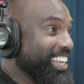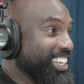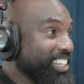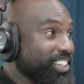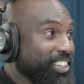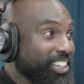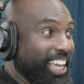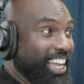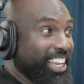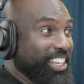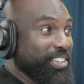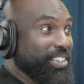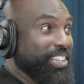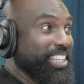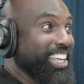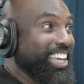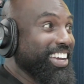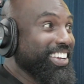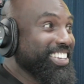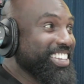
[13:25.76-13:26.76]
When
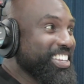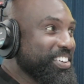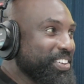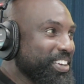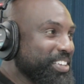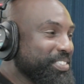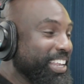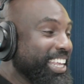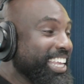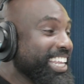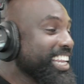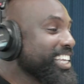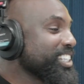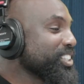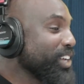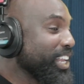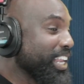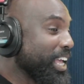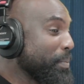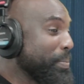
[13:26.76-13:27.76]
you watch me, he that
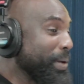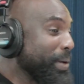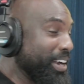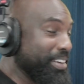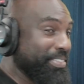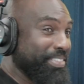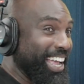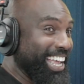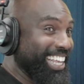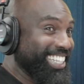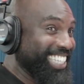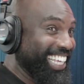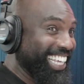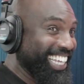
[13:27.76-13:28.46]
sound like a pedophile.